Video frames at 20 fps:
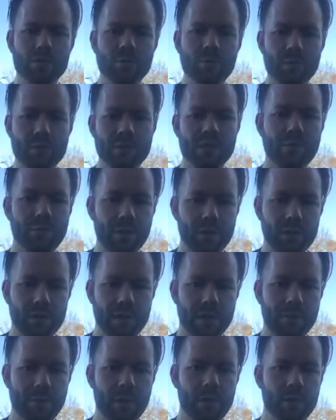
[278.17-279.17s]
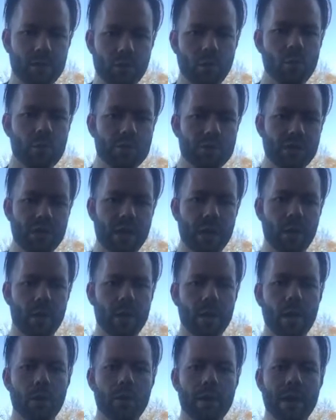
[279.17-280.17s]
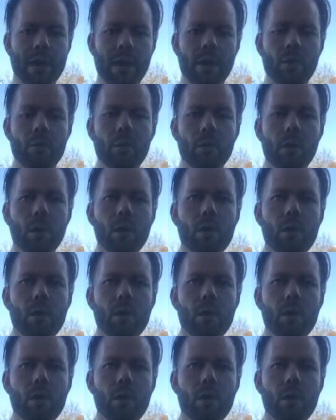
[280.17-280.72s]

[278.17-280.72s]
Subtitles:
specifically about your scenario and how